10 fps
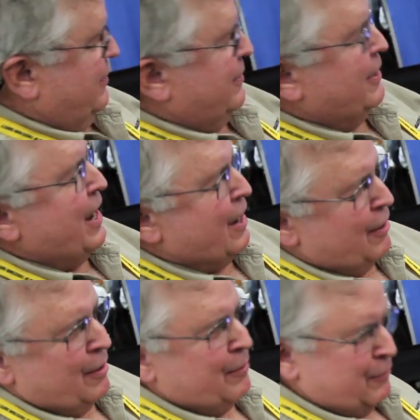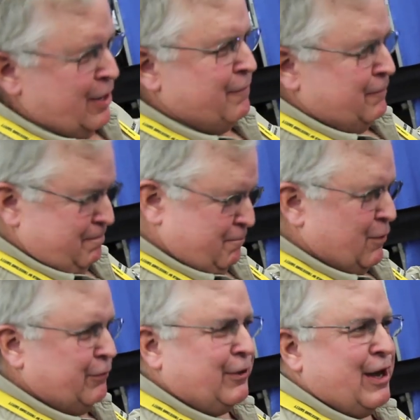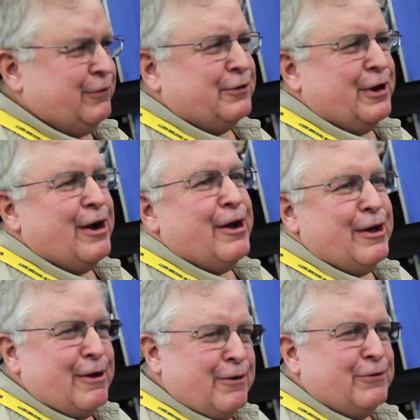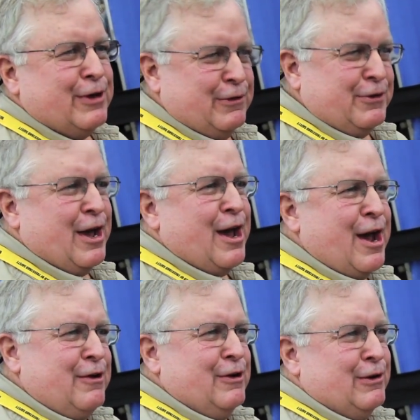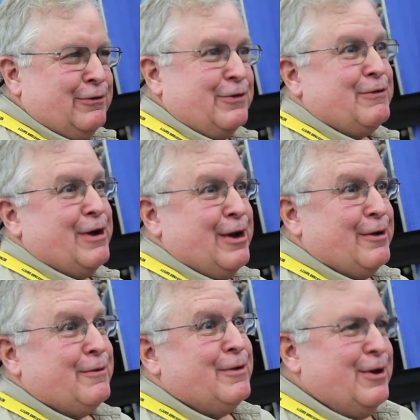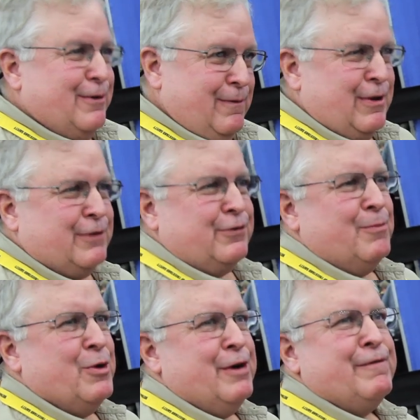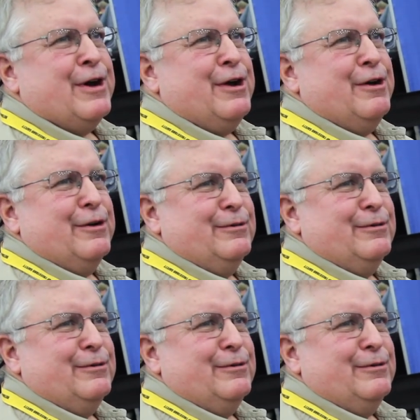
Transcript: And now, if worst case scenario is it gets night, you lose the trail, you've got some way to find it.